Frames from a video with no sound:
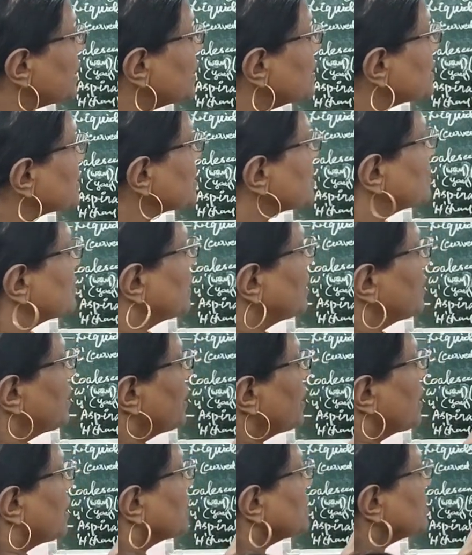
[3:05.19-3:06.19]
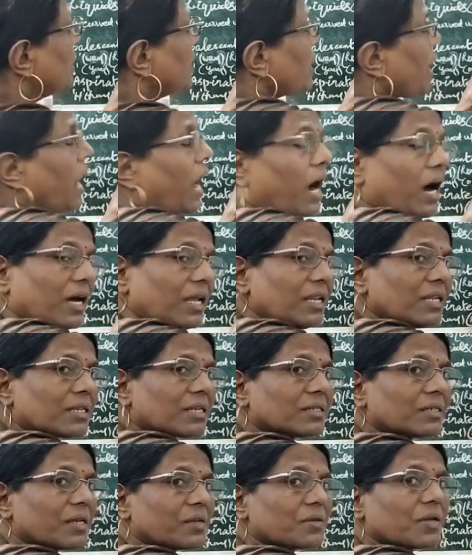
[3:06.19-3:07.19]
is R,
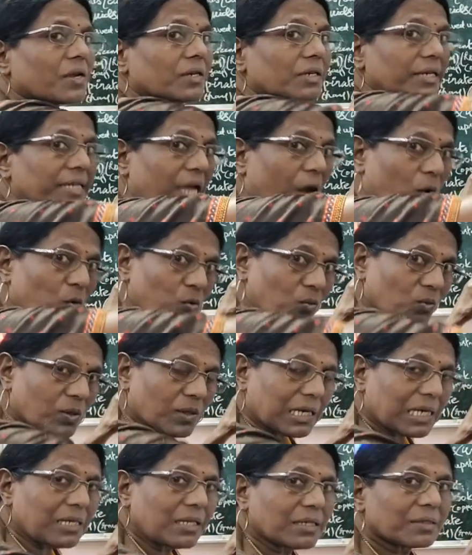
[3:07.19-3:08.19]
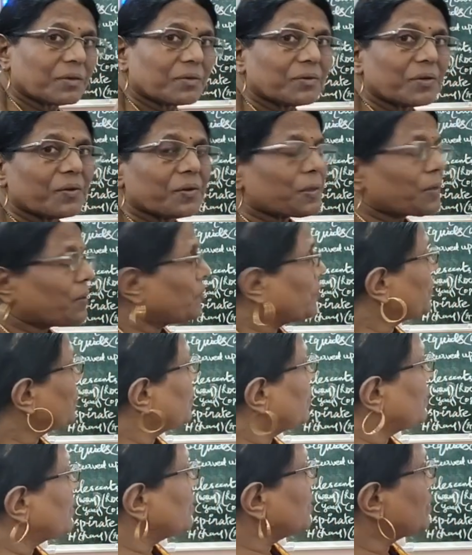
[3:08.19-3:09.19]
downward
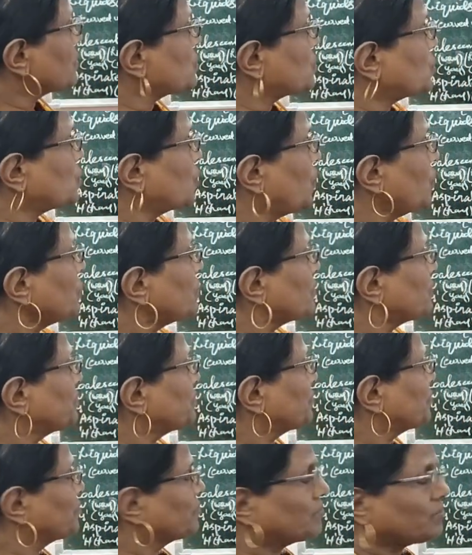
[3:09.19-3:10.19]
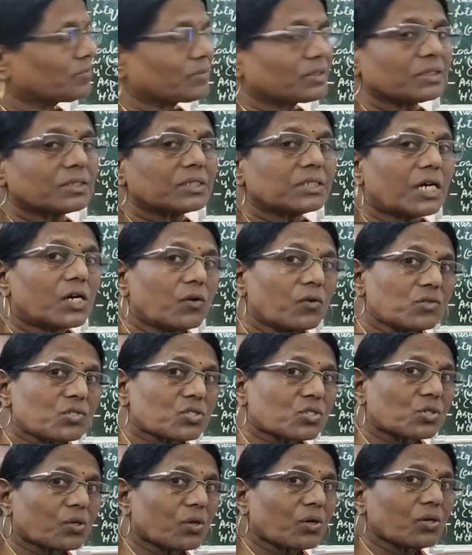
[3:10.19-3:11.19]
stroke, curved
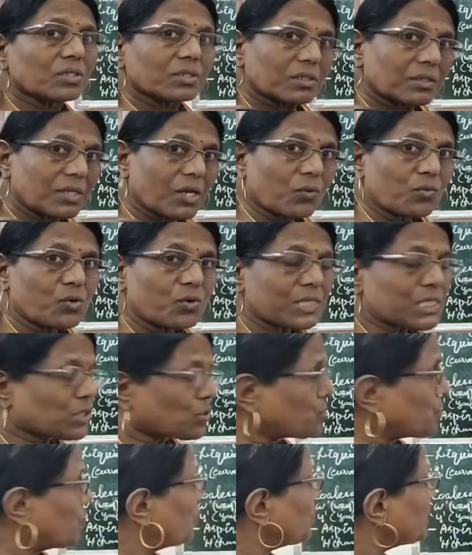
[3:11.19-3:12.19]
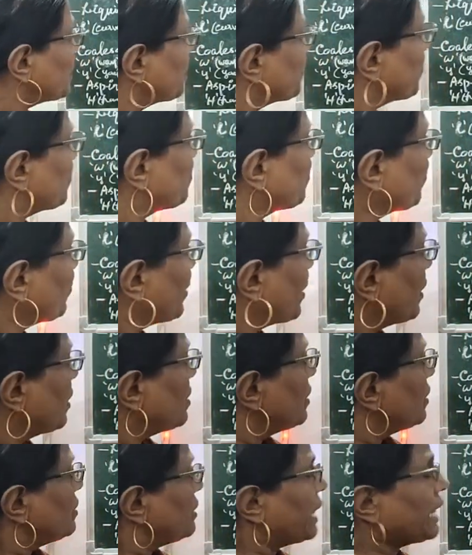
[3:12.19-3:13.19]
stroke, downward stroke.
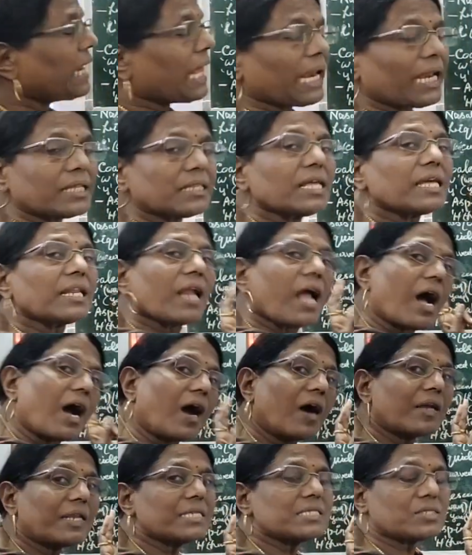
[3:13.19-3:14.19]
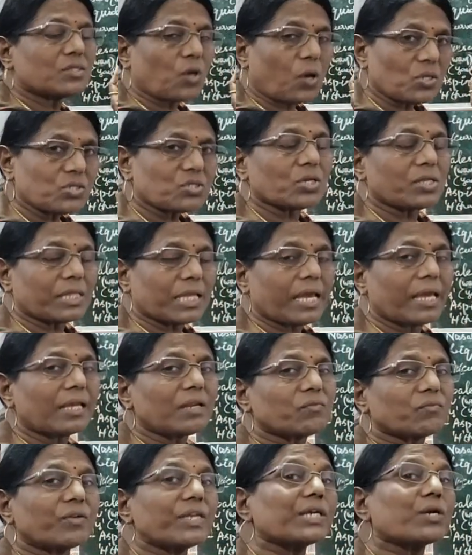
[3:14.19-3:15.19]
Then another R is also
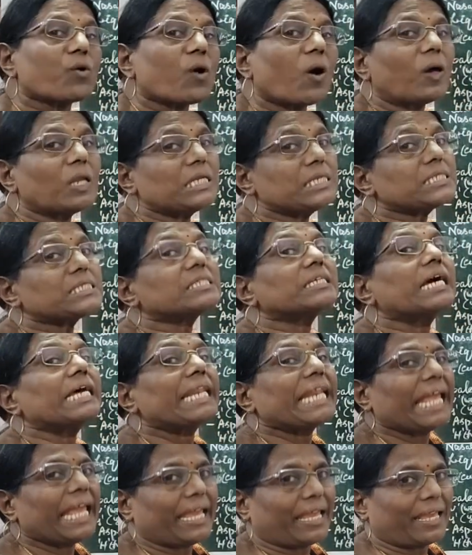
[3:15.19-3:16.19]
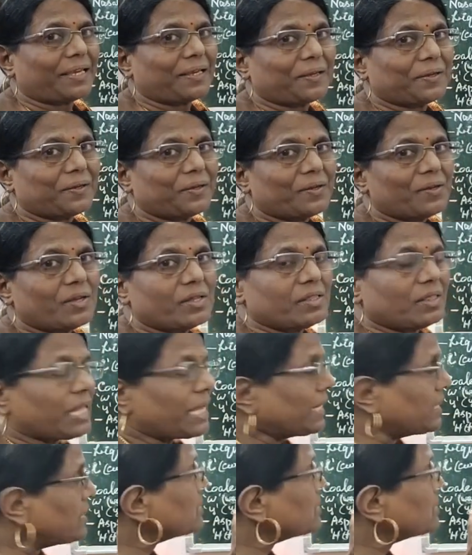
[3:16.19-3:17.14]
there, we call it ray. That